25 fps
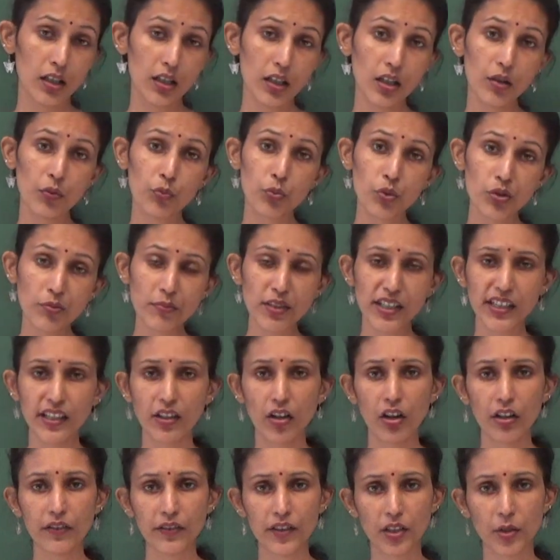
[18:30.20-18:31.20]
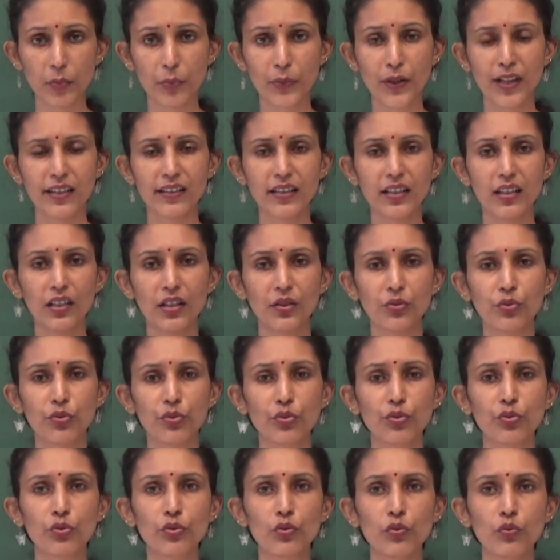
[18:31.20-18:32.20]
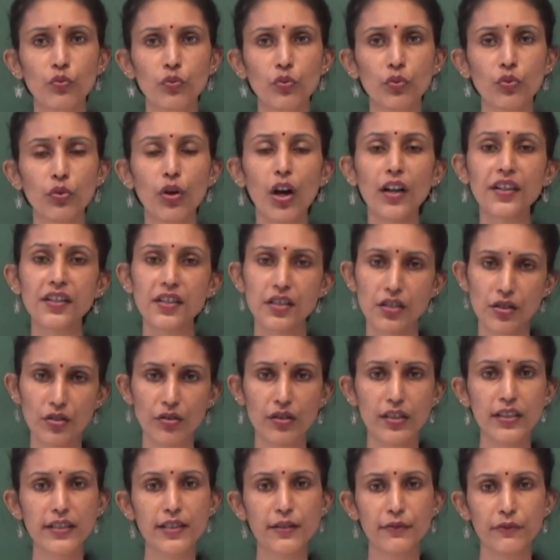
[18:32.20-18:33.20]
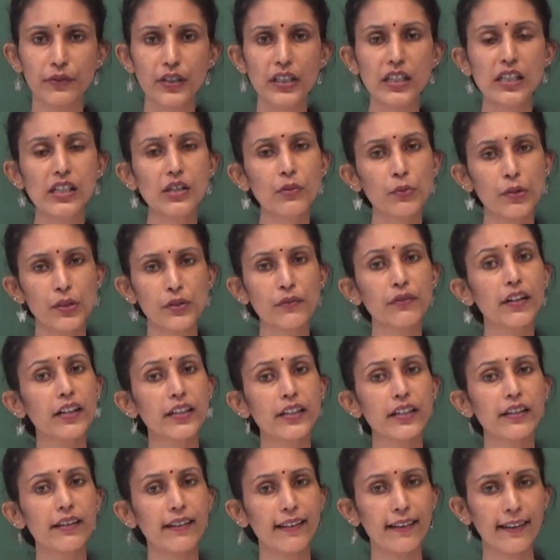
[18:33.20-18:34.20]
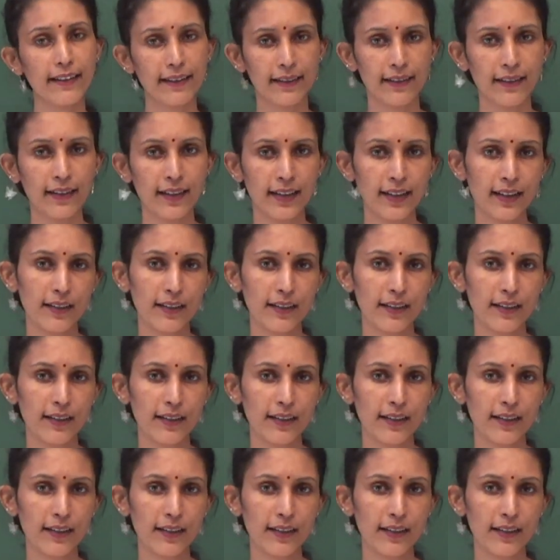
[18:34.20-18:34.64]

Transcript: a woman entrepreneur who got into this field was very rare.